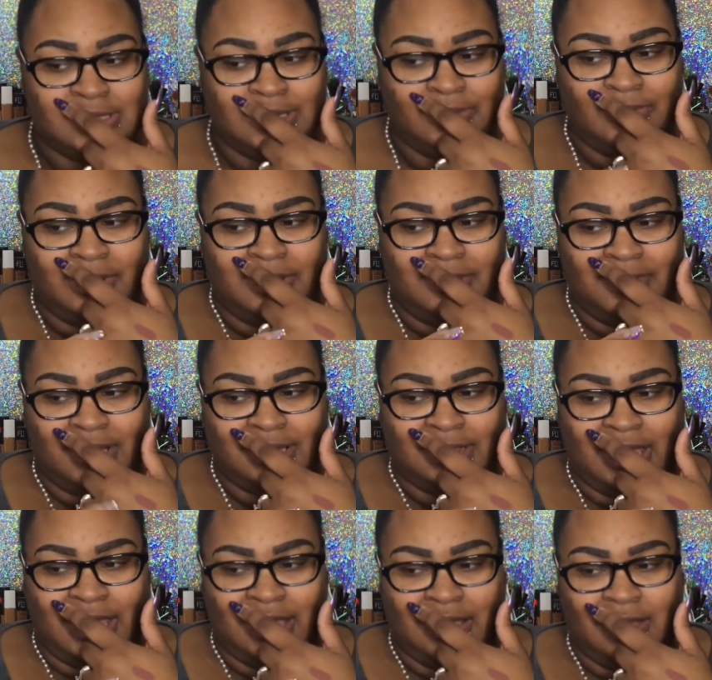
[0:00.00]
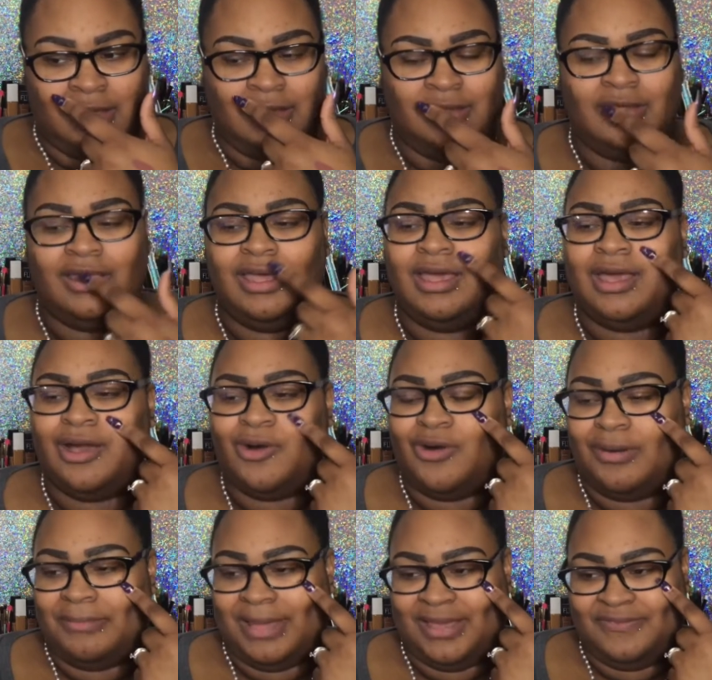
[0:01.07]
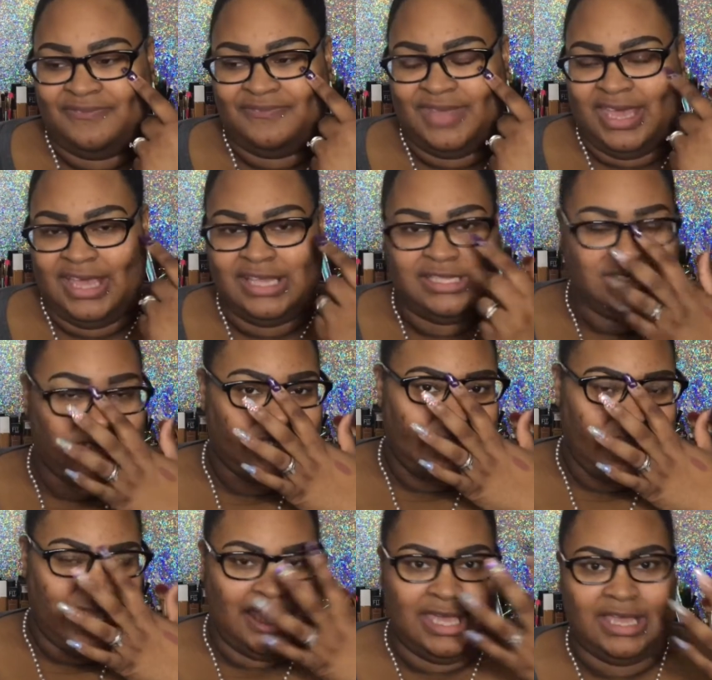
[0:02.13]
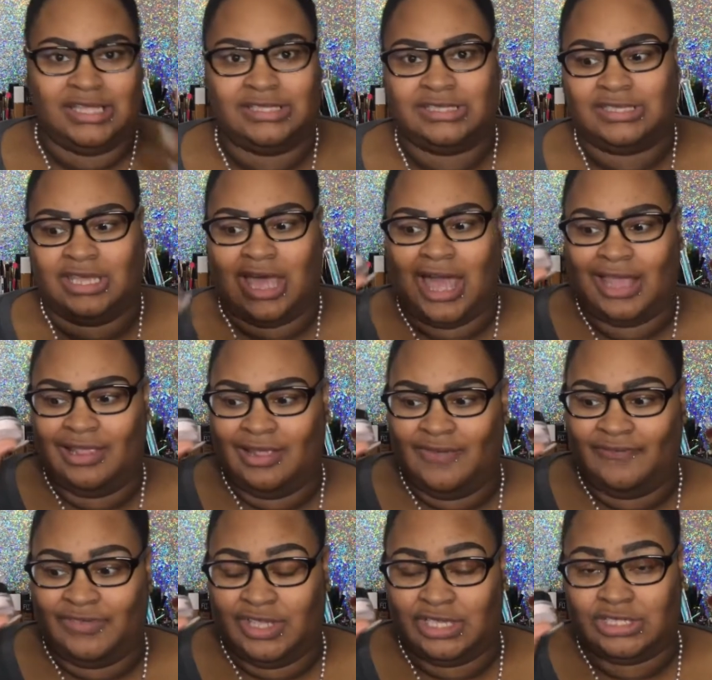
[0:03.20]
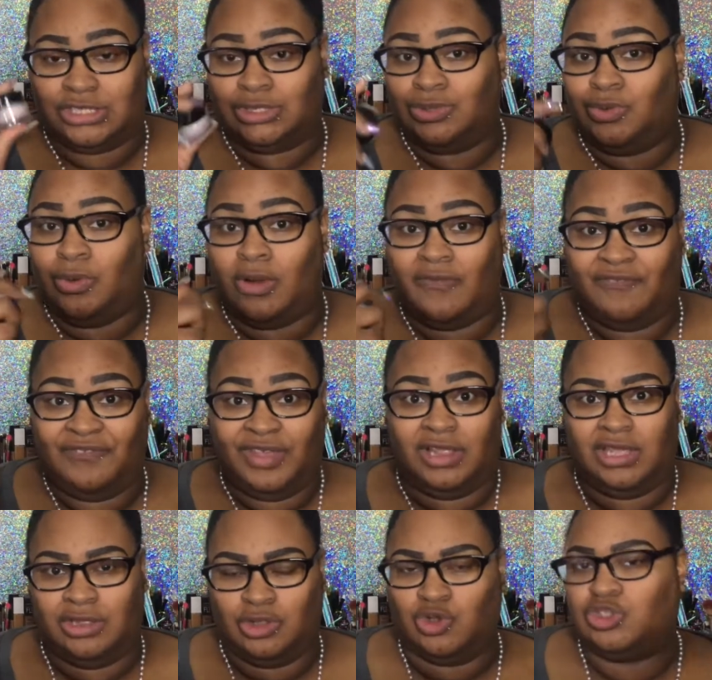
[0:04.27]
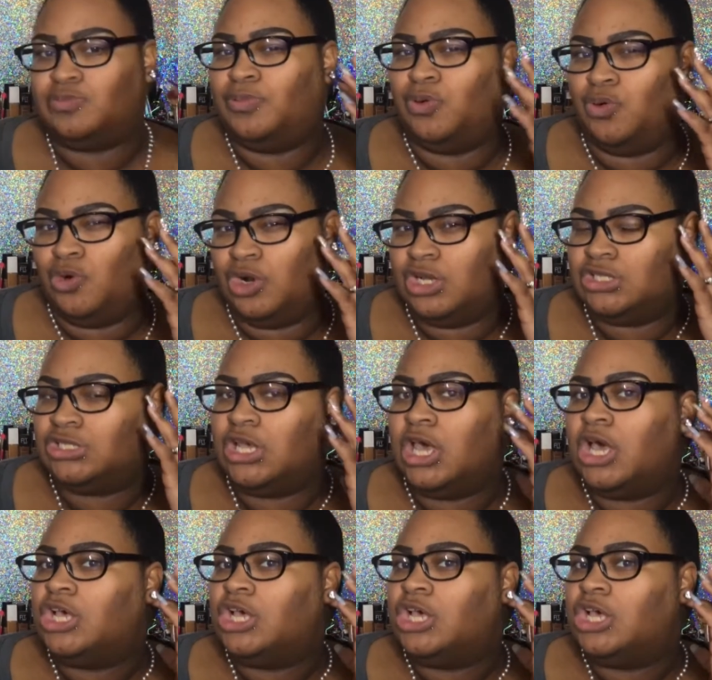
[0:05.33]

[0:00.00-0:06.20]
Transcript: Don't worry about that. On my face. And I love this to fill in those pores.